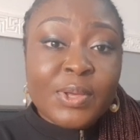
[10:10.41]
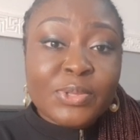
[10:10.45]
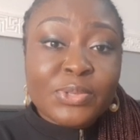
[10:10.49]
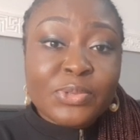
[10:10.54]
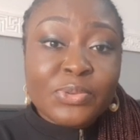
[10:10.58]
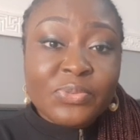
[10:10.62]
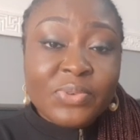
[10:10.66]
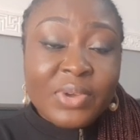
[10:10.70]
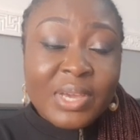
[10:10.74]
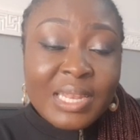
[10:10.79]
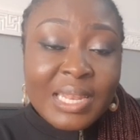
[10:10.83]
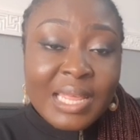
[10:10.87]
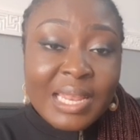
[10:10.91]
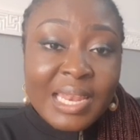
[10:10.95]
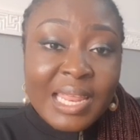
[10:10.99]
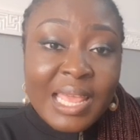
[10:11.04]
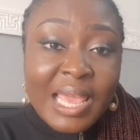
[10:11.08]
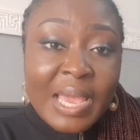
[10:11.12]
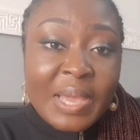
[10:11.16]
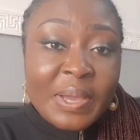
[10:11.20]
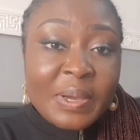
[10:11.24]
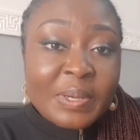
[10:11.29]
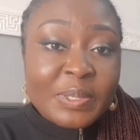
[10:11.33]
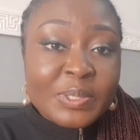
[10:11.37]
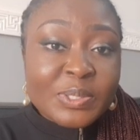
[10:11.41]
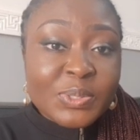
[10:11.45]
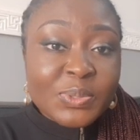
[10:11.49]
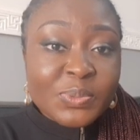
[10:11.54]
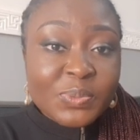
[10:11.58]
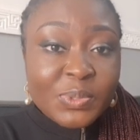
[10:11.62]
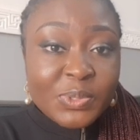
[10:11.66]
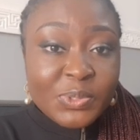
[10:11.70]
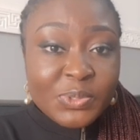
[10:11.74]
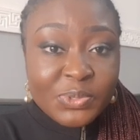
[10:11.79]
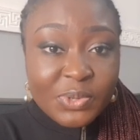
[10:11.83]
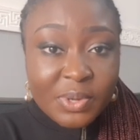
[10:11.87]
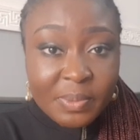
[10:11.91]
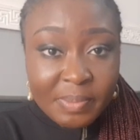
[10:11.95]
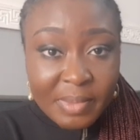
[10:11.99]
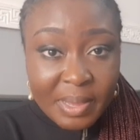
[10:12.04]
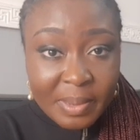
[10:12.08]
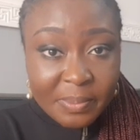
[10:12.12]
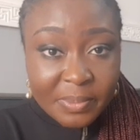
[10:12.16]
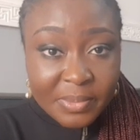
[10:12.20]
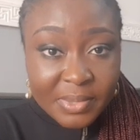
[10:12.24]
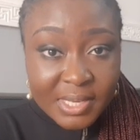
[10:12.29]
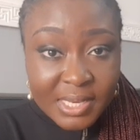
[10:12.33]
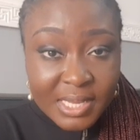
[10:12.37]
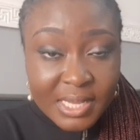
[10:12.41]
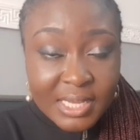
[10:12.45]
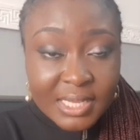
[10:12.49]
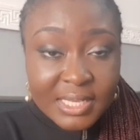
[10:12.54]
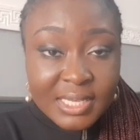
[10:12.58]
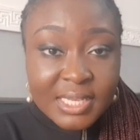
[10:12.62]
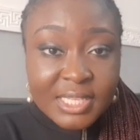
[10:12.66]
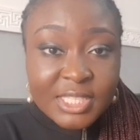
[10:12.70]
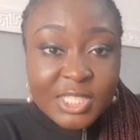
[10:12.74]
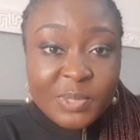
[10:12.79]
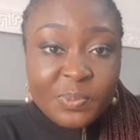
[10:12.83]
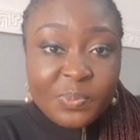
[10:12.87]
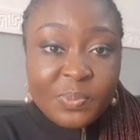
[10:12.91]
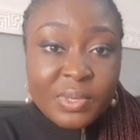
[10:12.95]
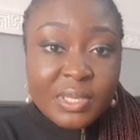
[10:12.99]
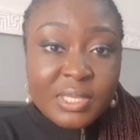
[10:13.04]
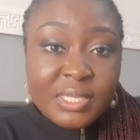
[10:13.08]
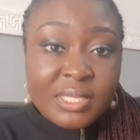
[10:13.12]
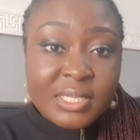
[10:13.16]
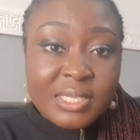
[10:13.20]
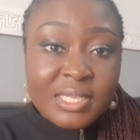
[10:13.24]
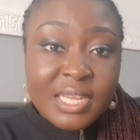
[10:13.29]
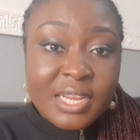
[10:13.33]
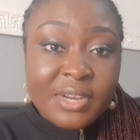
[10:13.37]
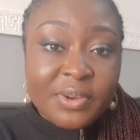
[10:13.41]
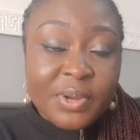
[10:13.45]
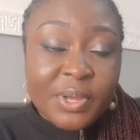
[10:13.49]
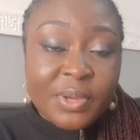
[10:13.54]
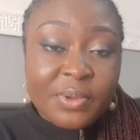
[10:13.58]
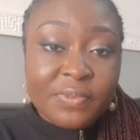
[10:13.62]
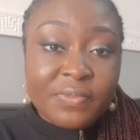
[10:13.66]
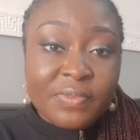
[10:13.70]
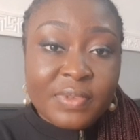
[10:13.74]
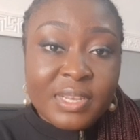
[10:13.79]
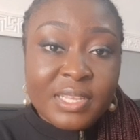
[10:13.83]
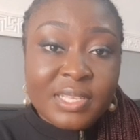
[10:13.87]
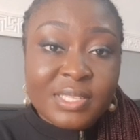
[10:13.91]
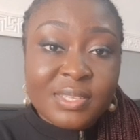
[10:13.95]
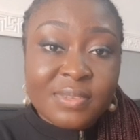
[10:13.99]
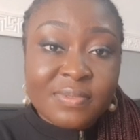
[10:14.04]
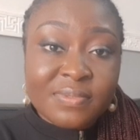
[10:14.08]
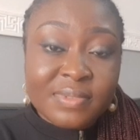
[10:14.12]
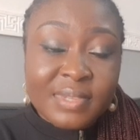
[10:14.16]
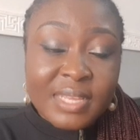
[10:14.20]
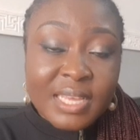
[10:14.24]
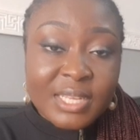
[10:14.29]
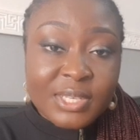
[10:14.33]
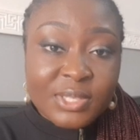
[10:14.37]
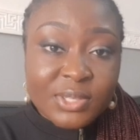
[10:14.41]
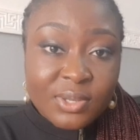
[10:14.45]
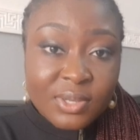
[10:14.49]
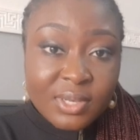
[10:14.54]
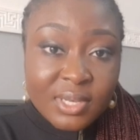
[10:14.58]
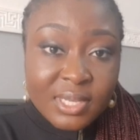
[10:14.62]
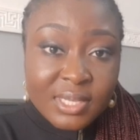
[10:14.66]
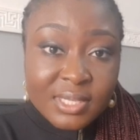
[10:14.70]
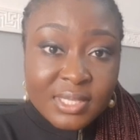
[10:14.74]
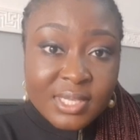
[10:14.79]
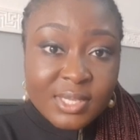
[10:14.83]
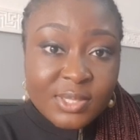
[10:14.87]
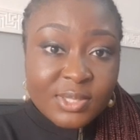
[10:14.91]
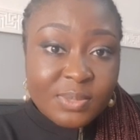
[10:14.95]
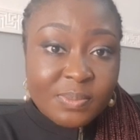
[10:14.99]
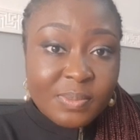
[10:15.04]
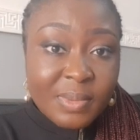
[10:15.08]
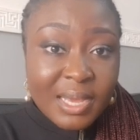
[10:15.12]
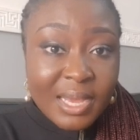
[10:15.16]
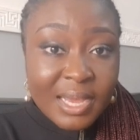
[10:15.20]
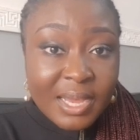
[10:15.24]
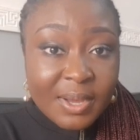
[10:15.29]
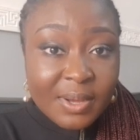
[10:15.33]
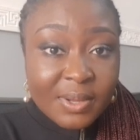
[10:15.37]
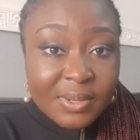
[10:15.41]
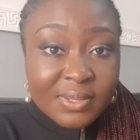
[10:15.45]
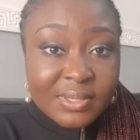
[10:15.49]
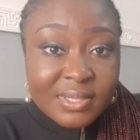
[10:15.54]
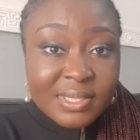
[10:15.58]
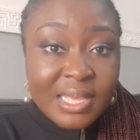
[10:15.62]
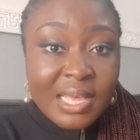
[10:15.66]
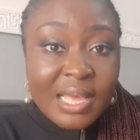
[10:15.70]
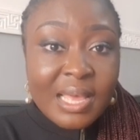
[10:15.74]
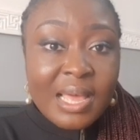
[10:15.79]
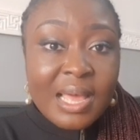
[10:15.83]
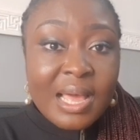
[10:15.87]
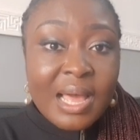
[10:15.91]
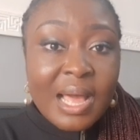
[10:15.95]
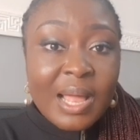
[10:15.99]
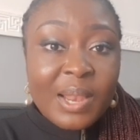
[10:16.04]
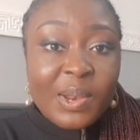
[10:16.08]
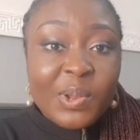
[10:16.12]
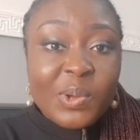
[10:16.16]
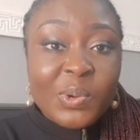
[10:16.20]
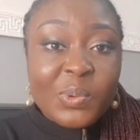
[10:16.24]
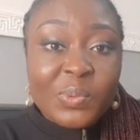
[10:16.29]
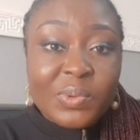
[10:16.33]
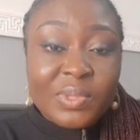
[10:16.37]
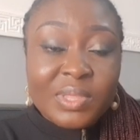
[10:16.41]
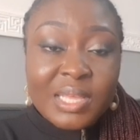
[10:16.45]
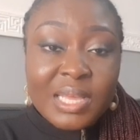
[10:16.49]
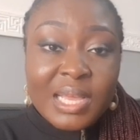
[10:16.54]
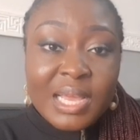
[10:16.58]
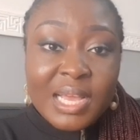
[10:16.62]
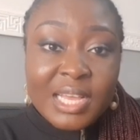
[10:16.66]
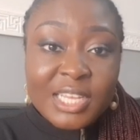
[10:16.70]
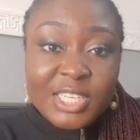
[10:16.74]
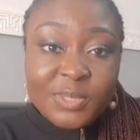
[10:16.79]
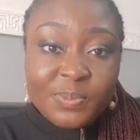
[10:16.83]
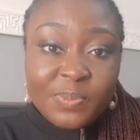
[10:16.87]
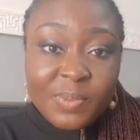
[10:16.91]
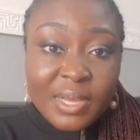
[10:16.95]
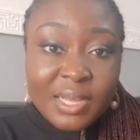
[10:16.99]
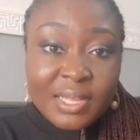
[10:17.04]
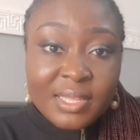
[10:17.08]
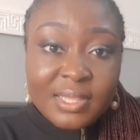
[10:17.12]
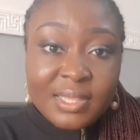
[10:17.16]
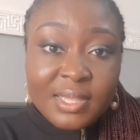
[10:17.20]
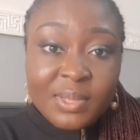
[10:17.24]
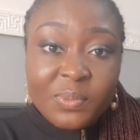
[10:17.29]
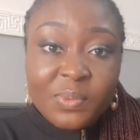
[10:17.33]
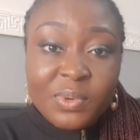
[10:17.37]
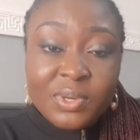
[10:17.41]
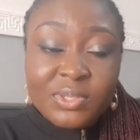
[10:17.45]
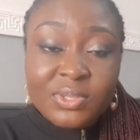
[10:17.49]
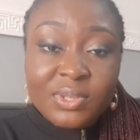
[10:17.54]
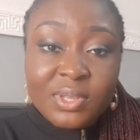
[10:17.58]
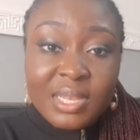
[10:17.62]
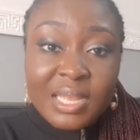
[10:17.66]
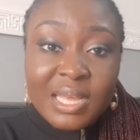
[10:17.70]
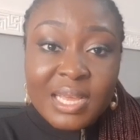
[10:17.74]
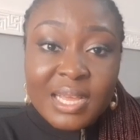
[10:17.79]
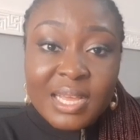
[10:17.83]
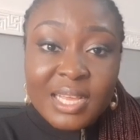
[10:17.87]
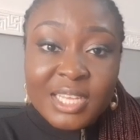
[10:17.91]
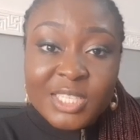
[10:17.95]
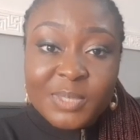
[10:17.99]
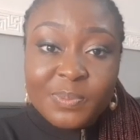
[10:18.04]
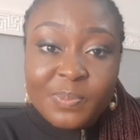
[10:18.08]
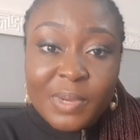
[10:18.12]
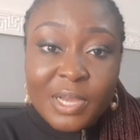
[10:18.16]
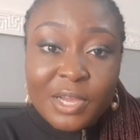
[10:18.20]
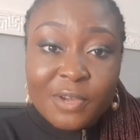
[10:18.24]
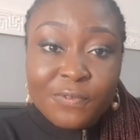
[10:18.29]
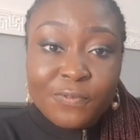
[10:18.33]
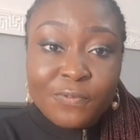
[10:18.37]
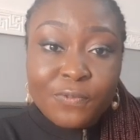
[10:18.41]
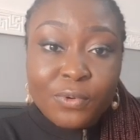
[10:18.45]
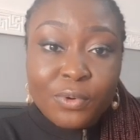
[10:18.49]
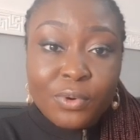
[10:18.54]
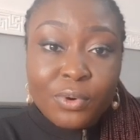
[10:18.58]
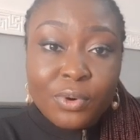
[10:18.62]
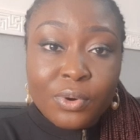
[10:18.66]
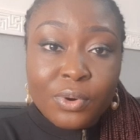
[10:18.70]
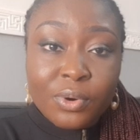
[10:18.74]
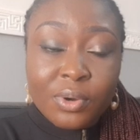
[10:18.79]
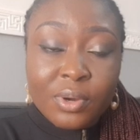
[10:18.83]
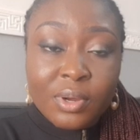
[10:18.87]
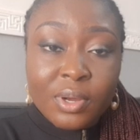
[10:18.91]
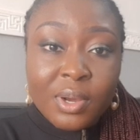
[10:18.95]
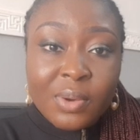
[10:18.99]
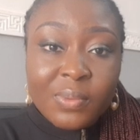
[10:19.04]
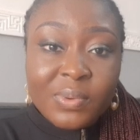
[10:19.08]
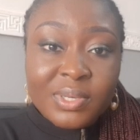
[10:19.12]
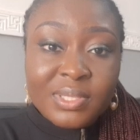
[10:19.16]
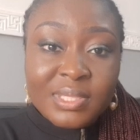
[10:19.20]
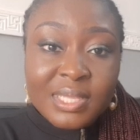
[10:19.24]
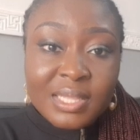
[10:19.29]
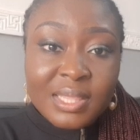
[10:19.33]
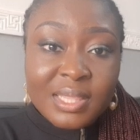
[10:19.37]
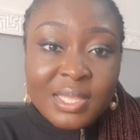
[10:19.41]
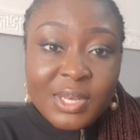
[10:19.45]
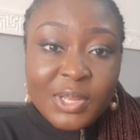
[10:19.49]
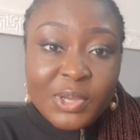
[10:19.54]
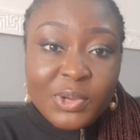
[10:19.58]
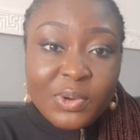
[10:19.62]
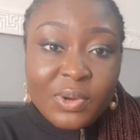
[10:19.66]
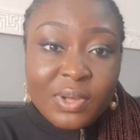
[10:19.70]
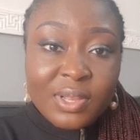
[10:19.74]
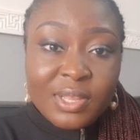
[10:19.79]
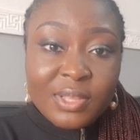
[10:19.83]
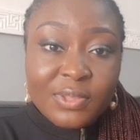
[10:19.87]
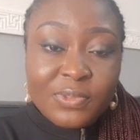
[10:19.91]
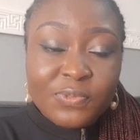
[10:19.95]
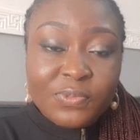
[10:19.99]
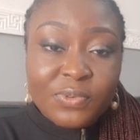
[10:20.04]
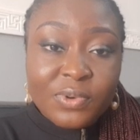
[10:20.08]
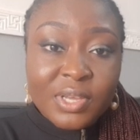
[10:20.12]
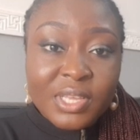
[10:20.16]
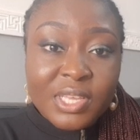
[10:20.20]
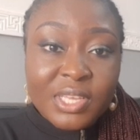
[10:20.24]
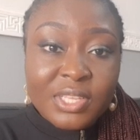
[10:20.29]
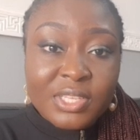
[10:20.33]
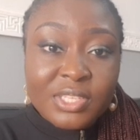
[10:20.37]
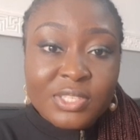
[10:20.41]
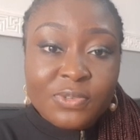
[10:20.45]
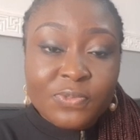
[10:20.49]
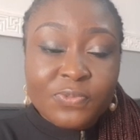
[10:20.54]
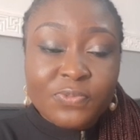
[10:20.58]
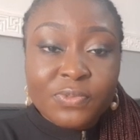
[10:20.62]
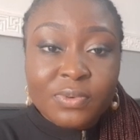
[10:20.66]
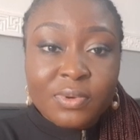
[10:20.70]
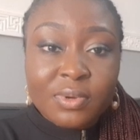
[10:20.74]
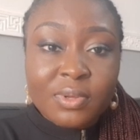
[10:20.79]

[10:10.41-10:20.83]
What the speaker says: So finally I got to withdraw my money, and then she paid the Naira equivalent of $9 into my account, along with the cashback, the $1 cashback for, what's that thing they call it, for each,